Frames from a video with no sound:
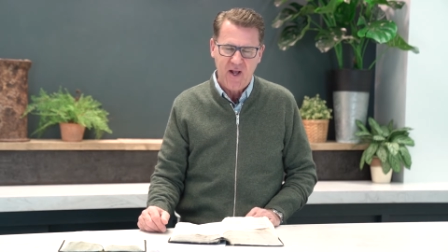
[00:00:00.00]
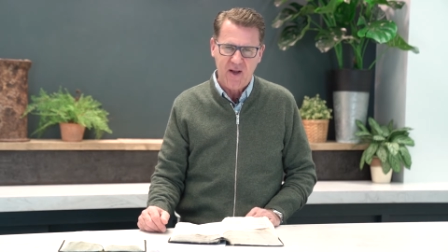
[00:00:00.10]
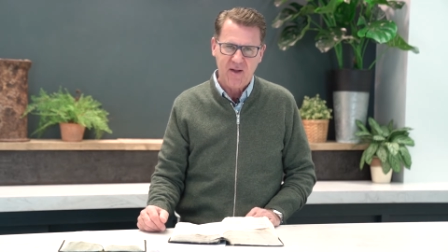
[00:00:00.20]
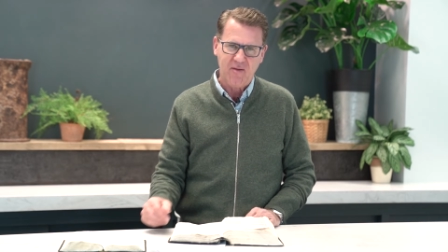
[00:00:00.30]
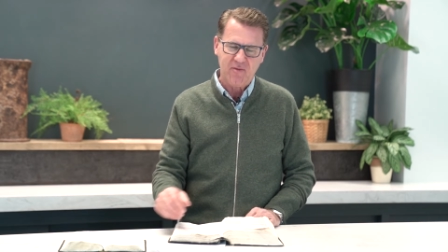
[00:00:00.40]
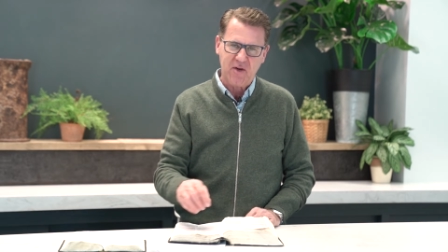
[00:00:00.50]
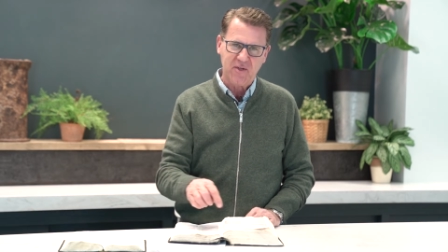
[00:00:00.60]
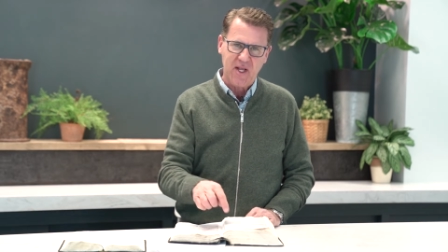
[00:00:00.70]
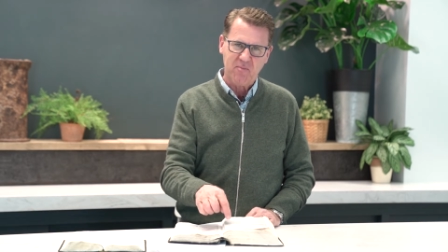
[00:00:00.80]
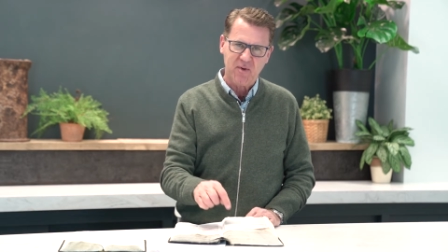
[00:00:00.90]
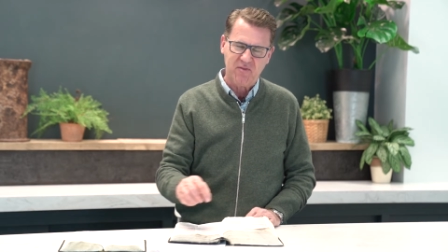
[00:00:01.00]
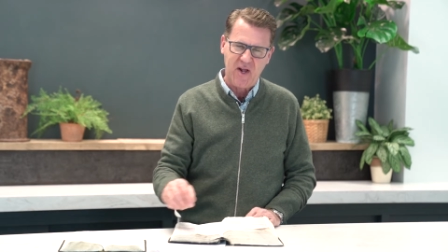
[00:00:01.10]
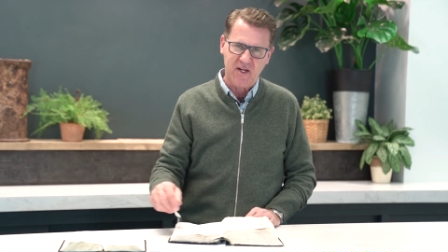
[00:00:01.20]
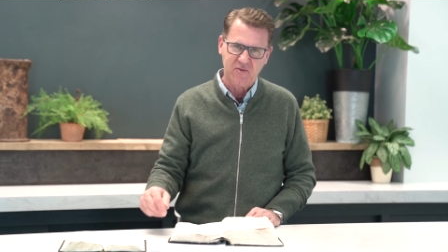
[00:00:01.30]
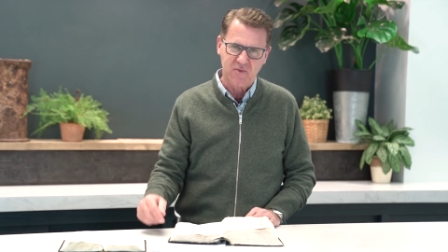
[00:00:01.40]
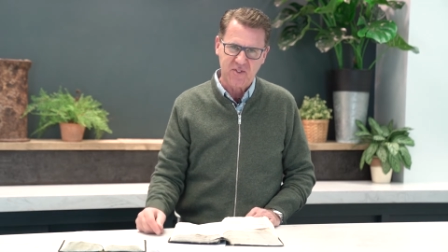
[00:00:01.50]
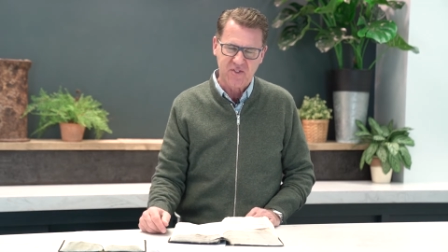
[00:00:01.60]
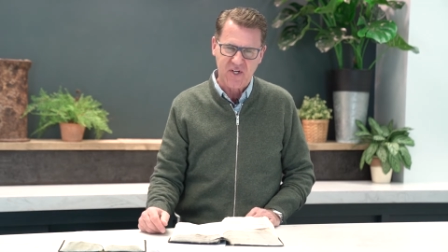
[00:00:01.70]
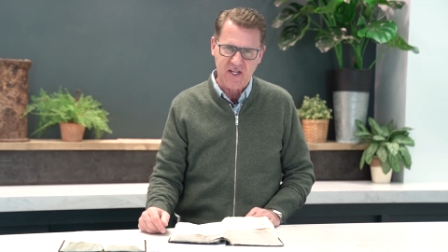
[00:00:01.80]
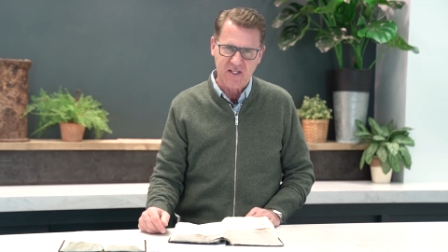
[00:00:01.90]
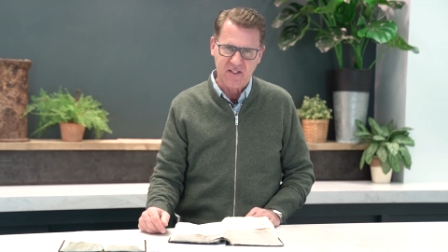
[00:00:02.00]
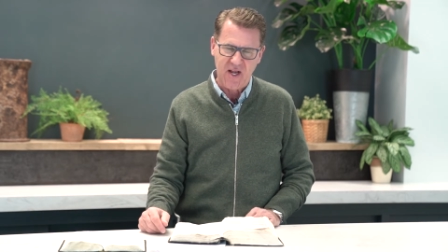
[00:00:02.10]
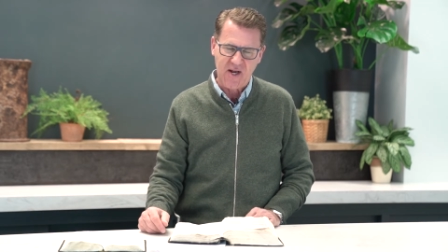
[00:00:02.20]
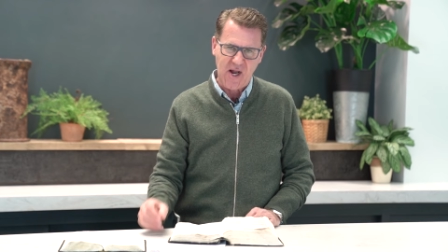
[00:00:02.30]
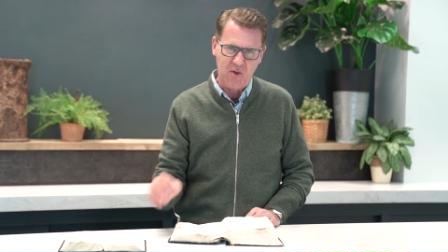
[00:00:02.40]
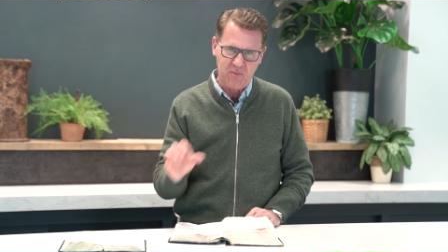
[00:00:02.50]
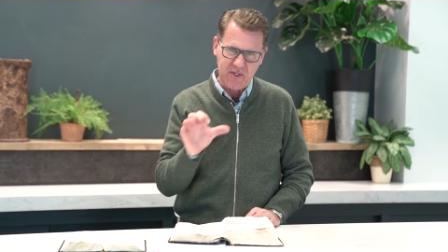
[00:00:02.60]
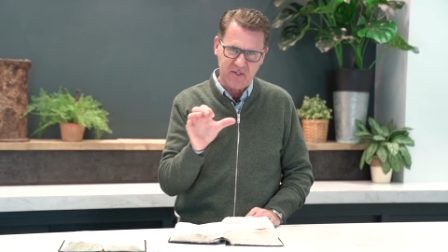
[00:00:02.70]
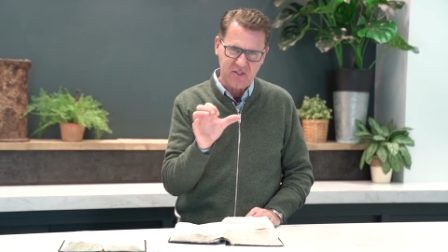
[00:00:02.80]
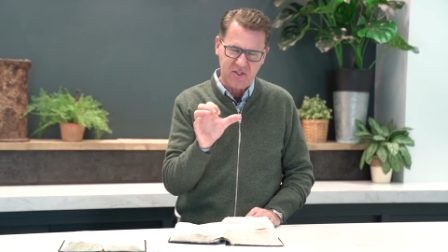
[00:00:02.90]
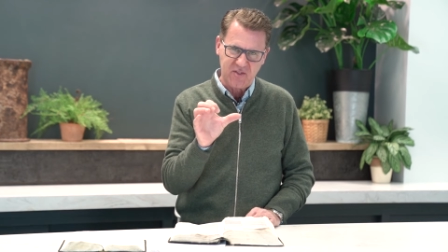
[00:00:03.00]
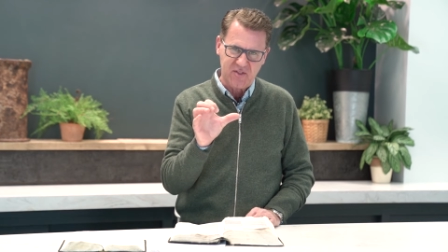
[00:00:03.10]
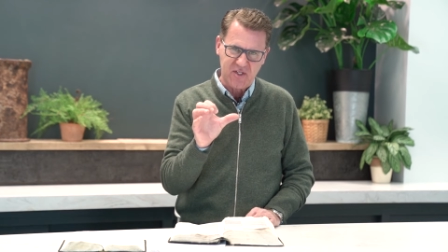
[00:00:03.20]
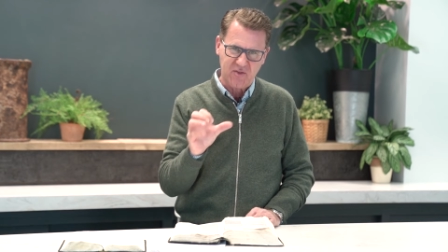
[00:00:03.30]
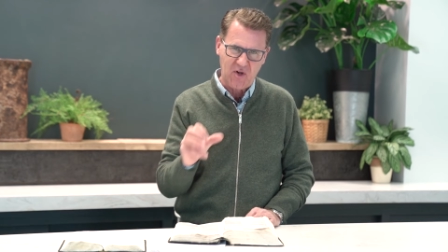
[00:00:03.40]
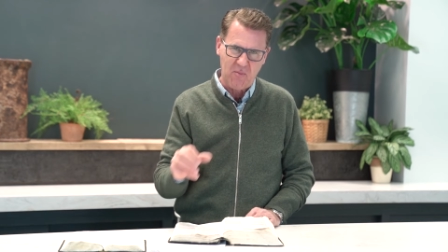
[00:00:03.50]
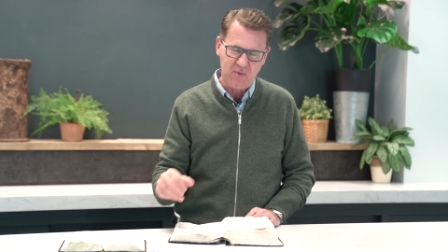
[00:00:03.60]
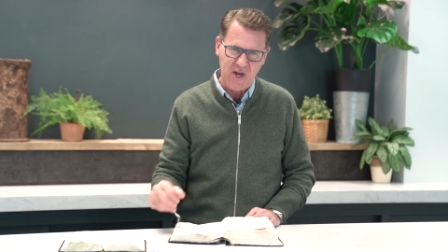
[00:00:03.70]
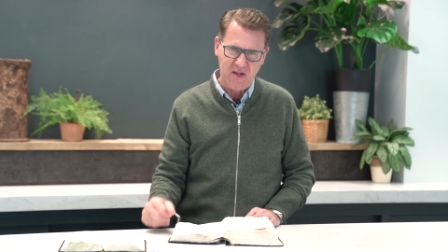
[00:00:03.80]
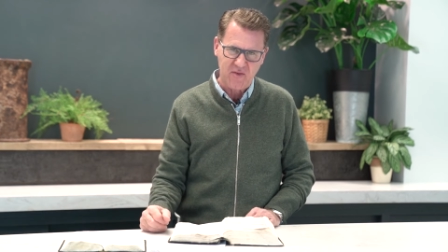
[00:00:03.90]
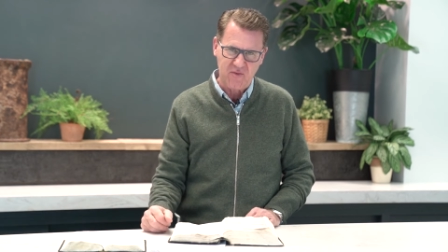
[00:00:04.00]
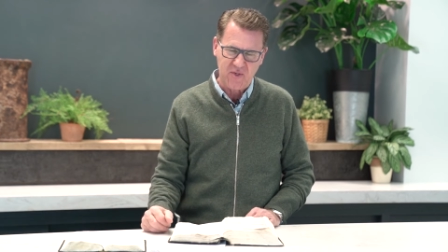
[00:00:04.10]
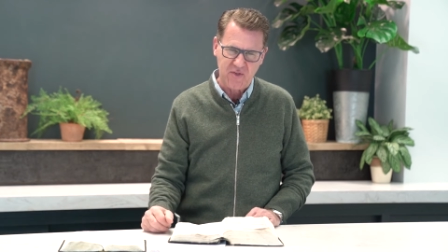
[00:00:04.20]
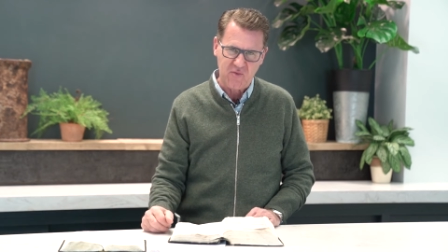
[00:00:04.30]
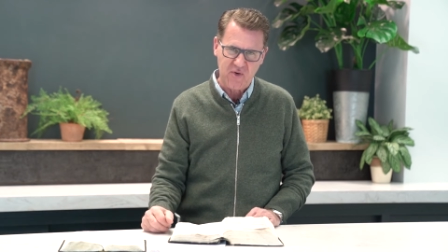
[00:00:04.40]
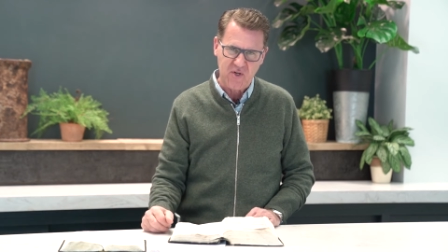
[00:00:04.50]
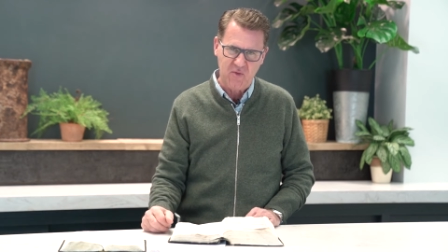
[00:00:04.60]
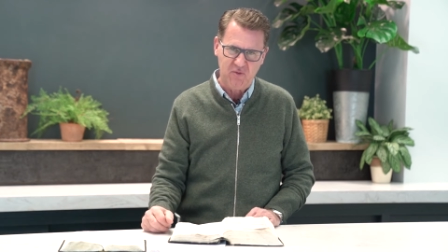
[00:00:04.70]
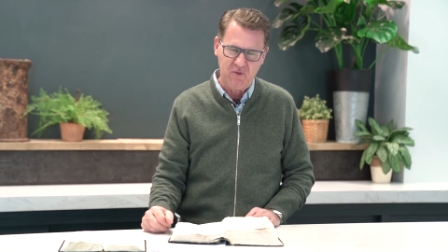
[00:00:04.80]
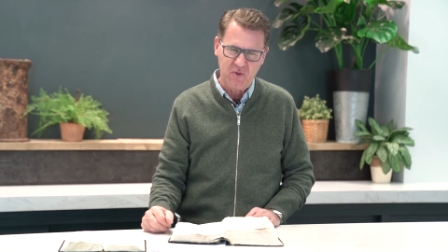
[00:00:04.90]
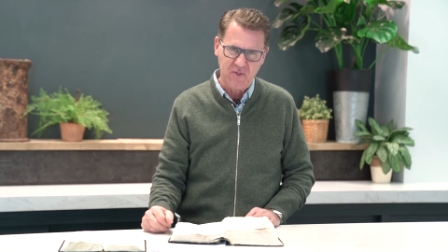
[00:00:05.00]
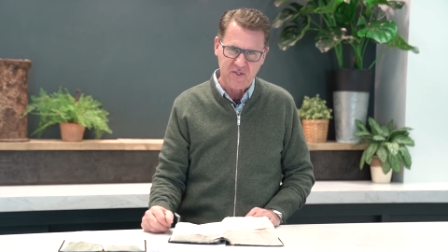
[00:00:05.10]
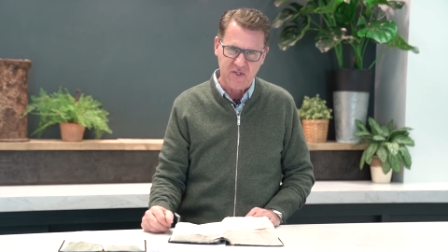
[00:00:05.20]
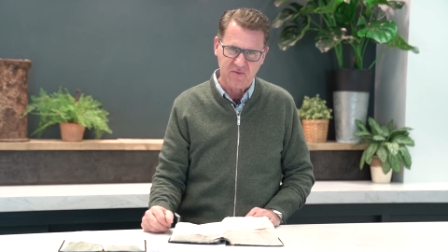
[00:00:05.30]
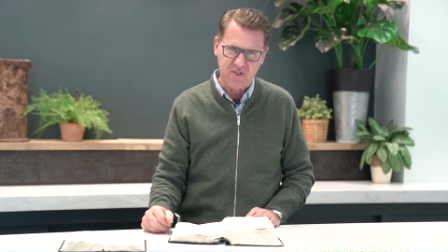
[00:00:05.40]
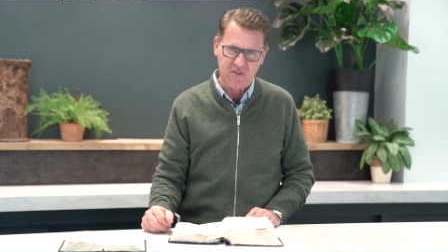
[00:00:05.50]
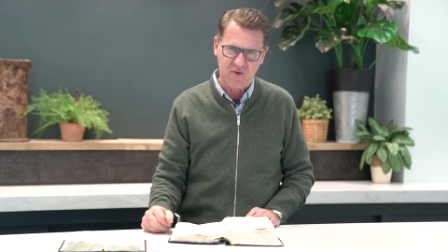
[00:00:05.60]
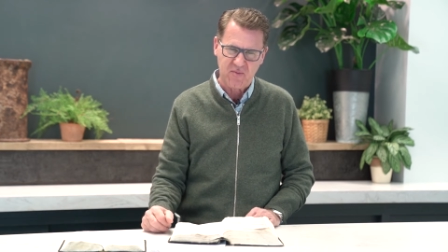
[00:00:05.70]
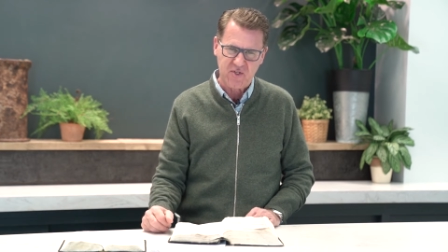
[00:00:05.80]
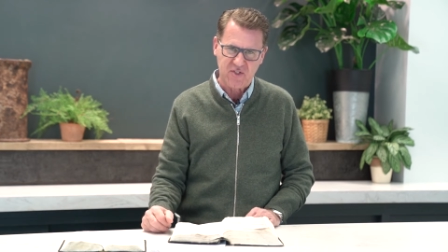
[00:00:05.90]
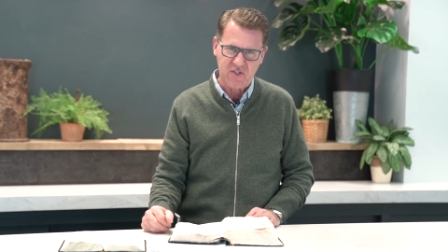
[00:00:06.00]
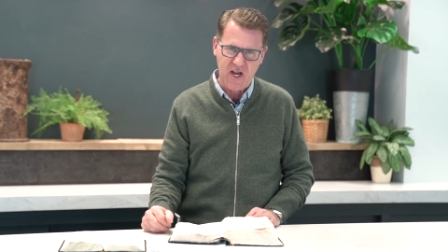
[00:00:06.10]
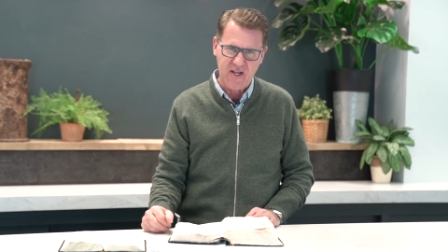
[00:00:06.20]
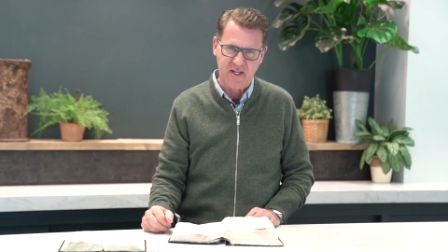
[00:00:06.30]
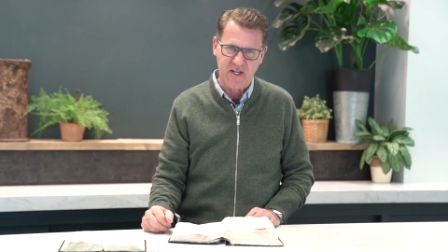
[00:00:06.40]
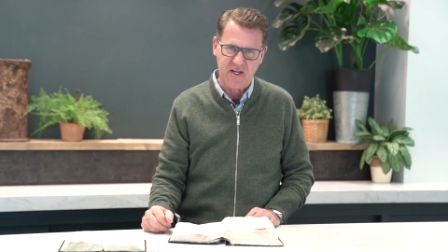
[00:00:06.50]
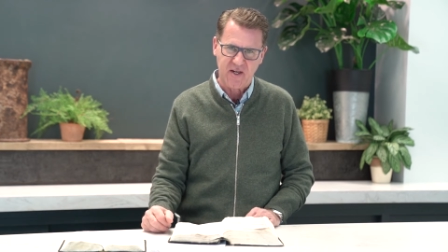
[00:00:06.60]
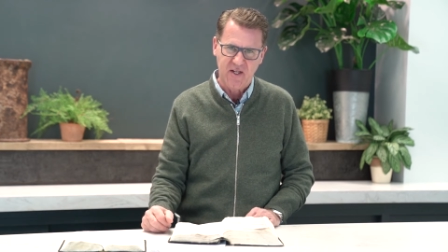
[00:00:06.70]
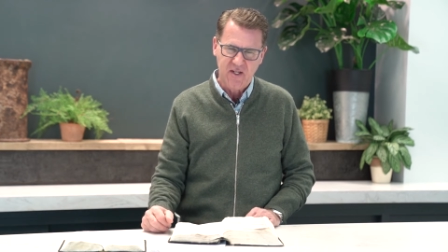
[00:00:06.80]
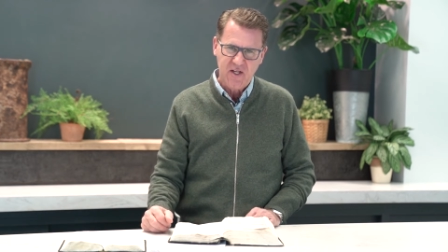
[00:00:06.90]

I love how the Amplified would say it there, helping us to, to comprehend what the real fullness of the scripture is saying here.